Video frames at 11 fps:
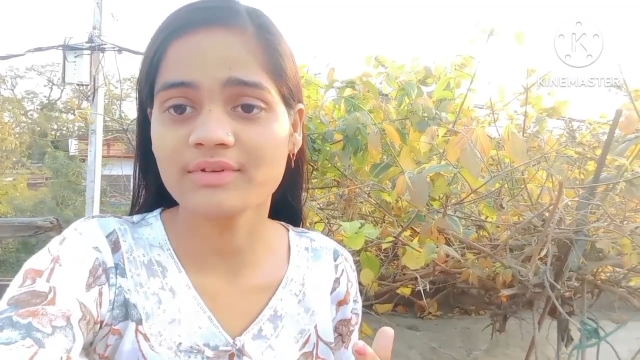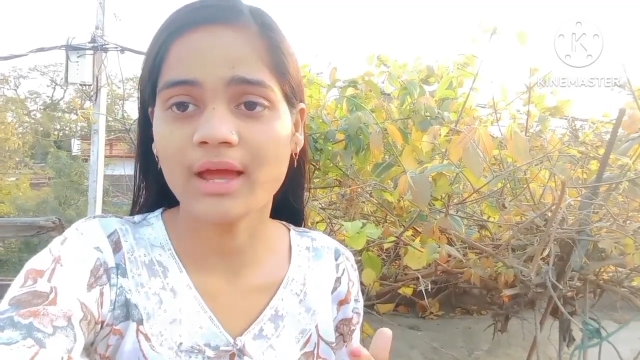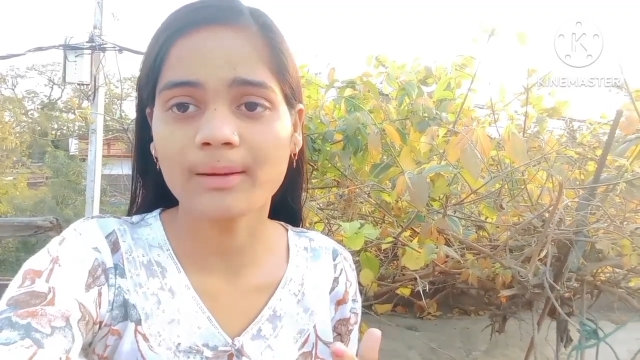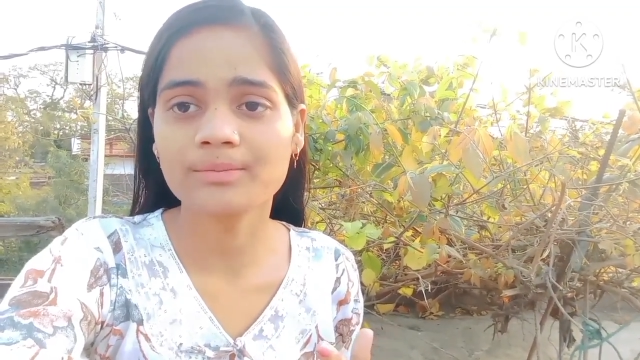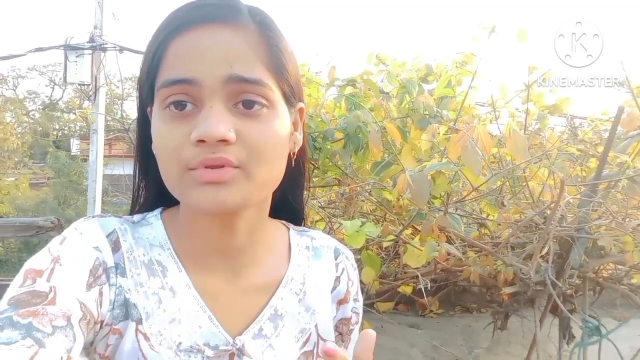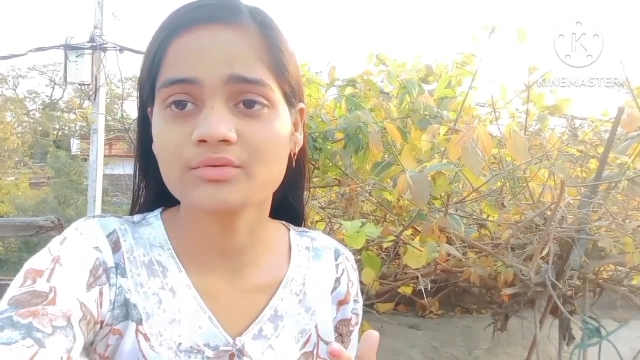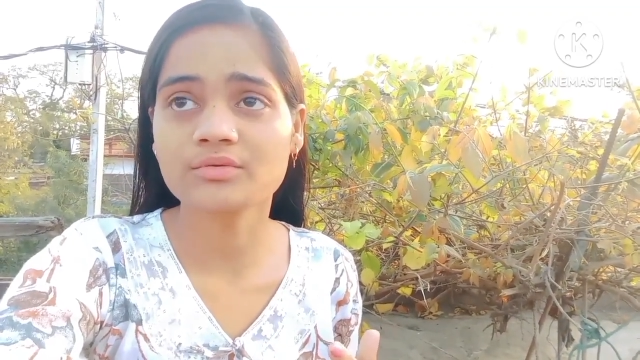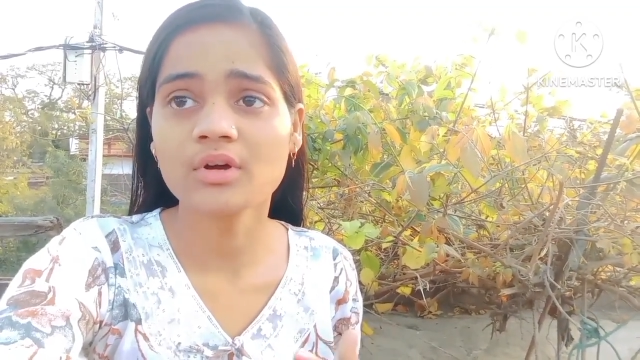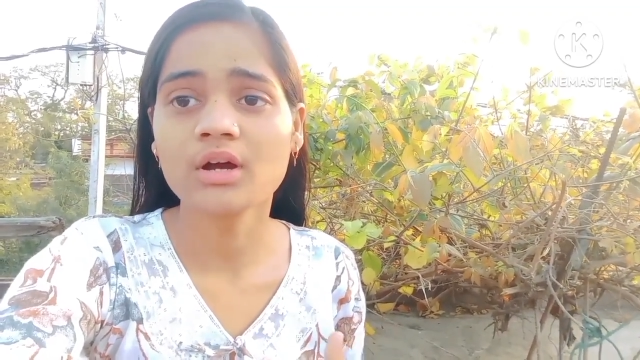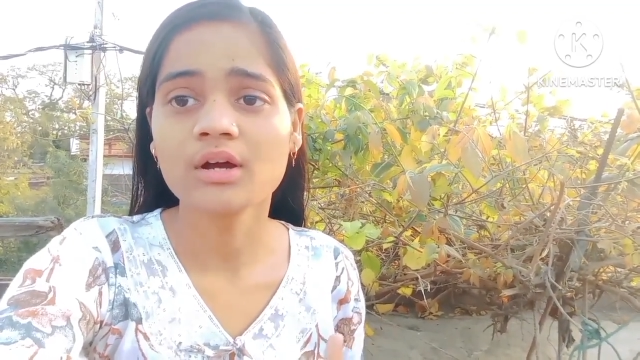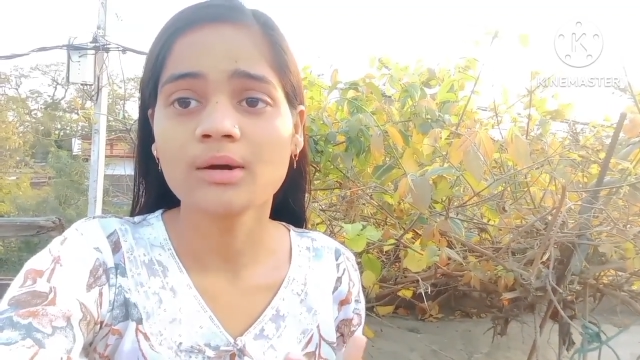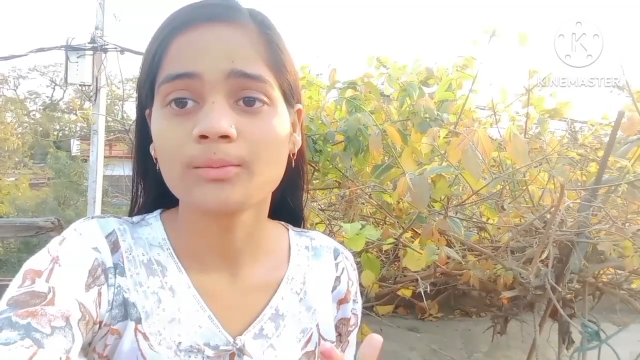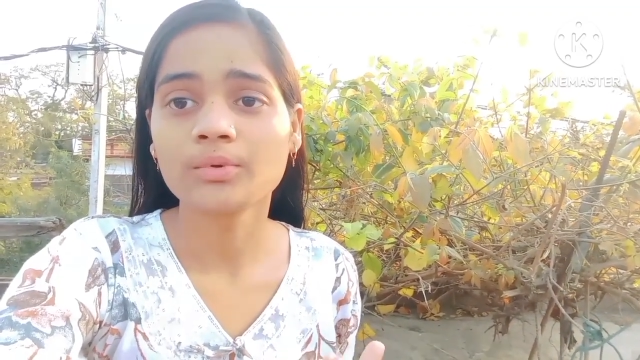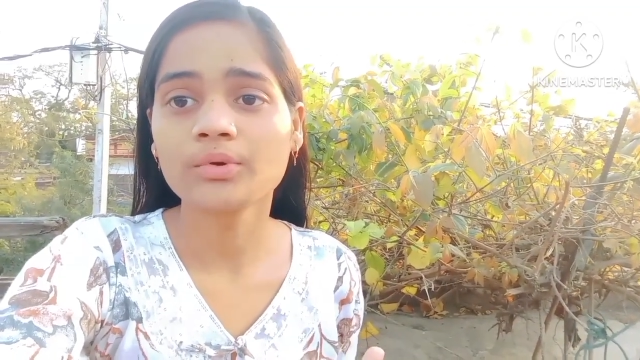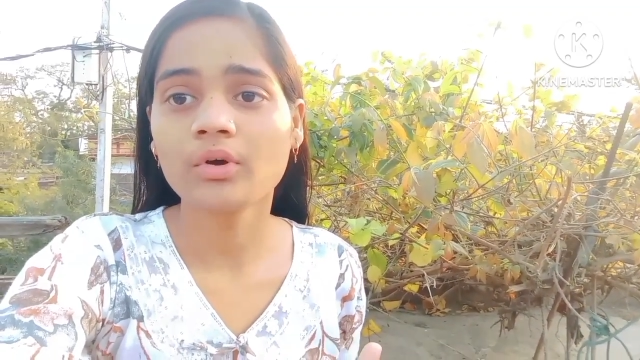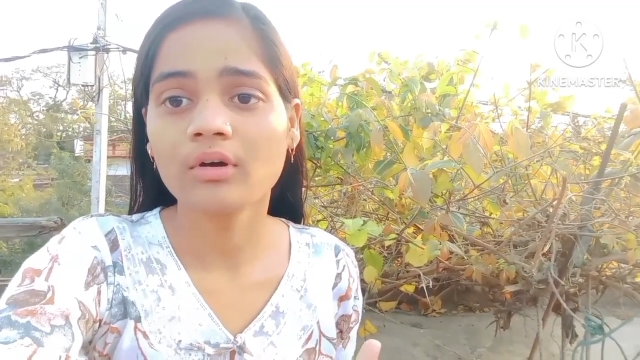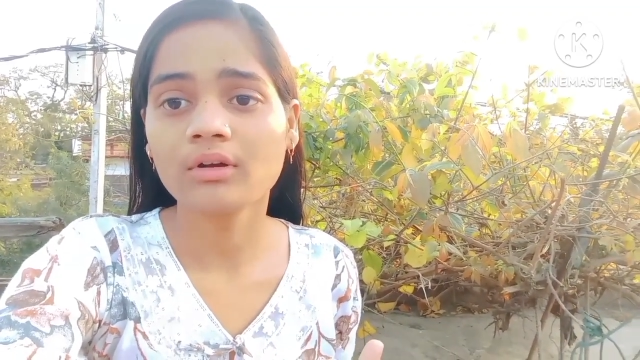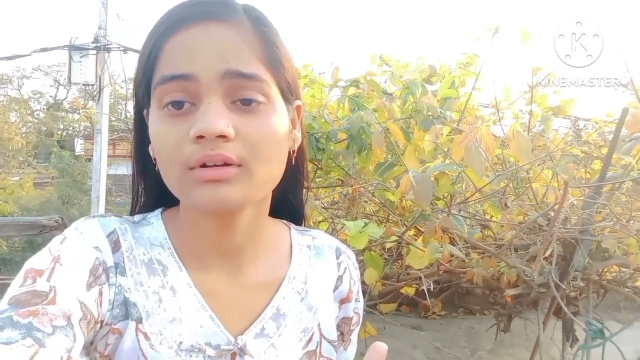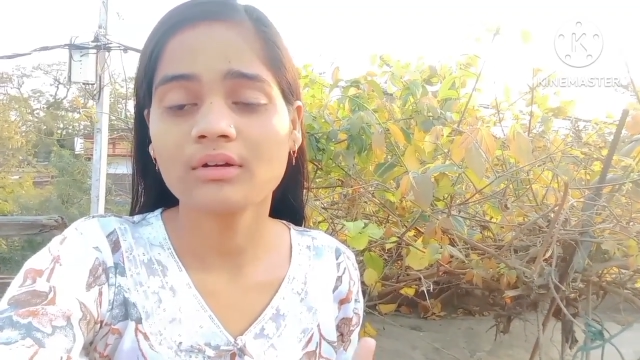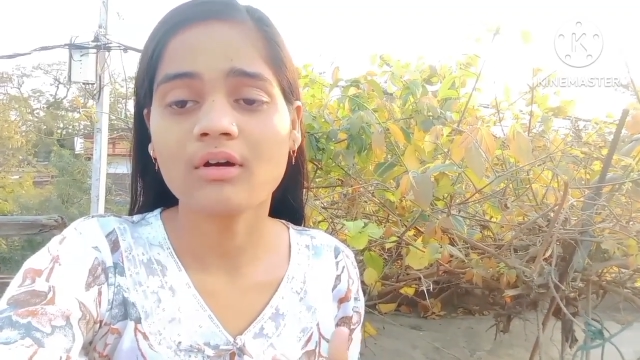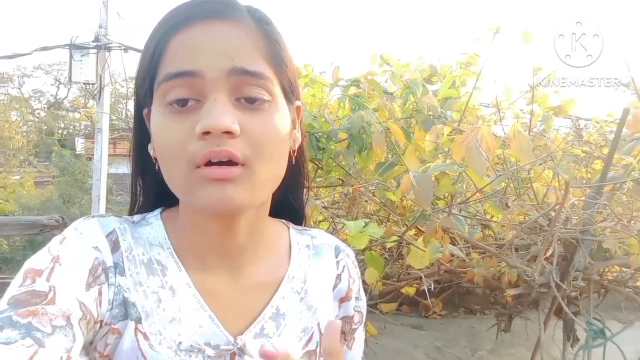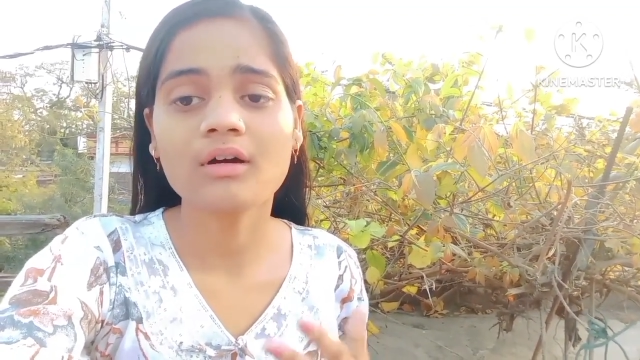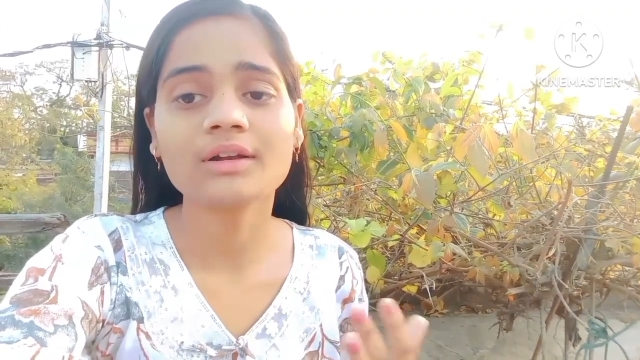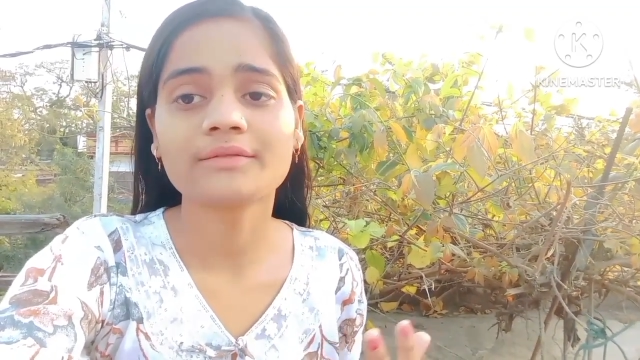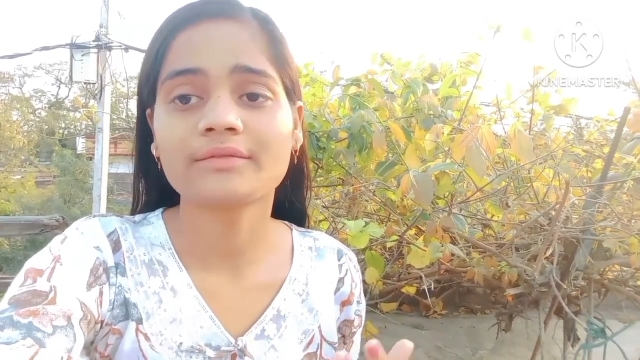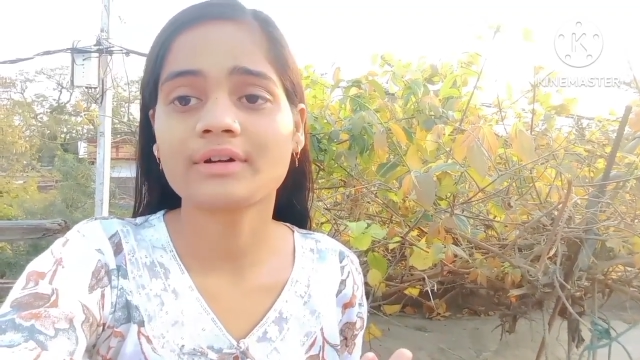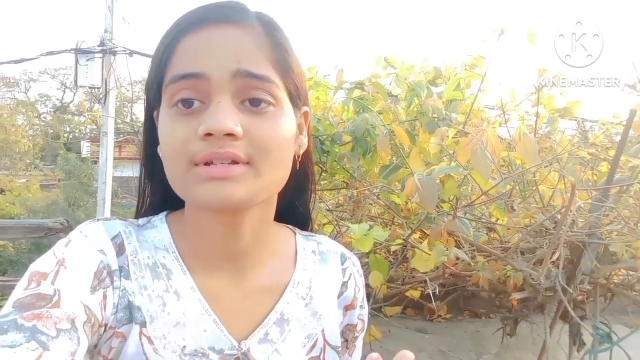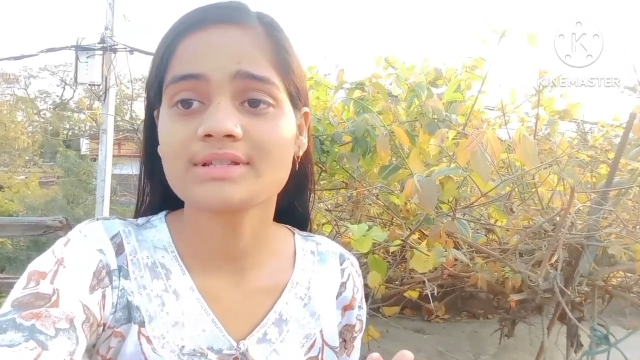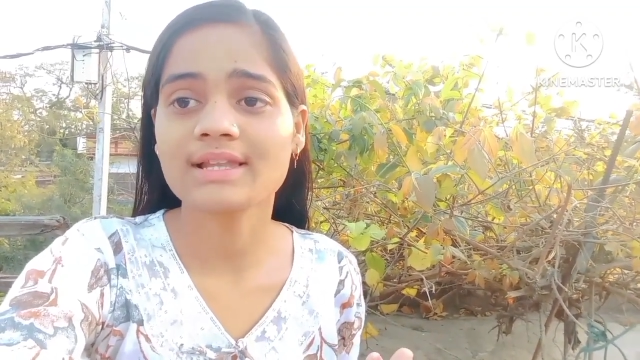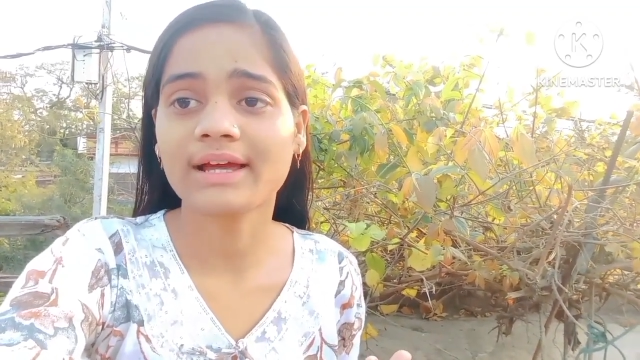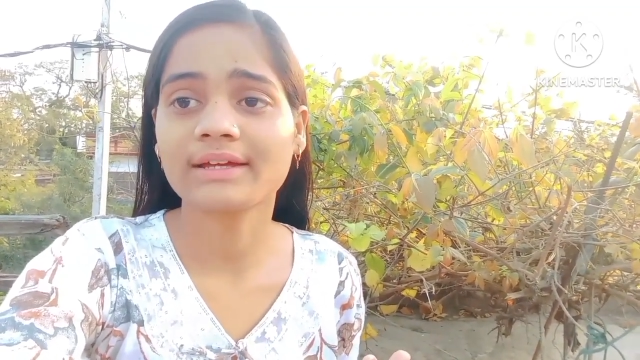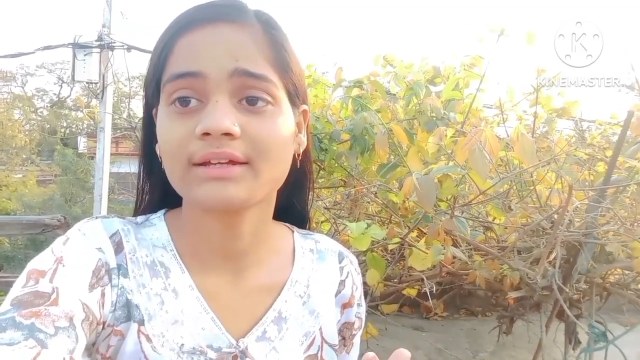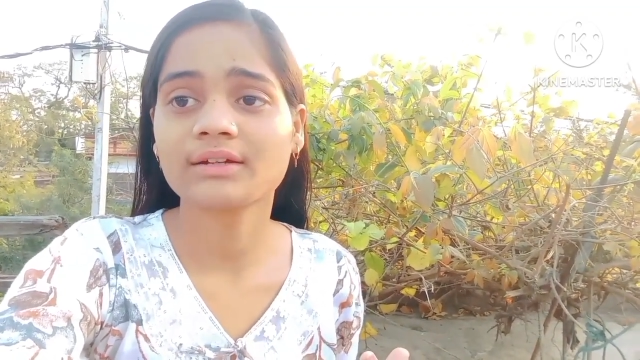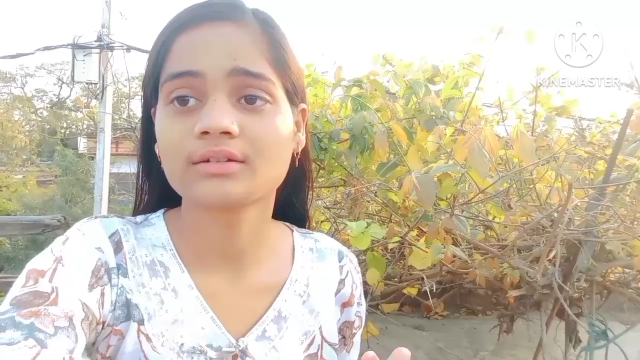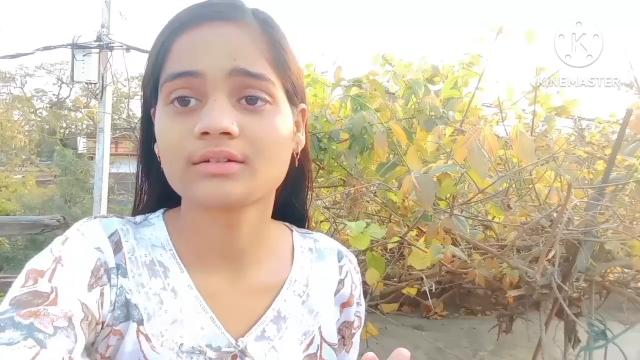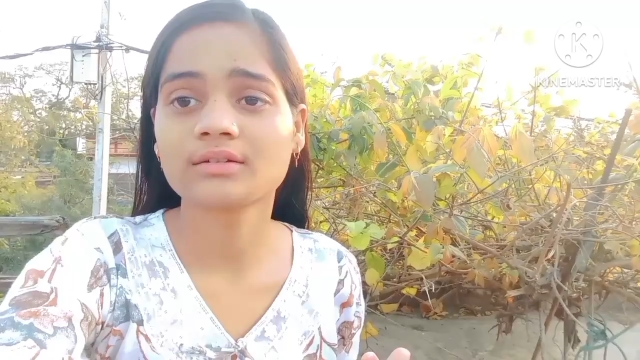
We have to put all efforts, like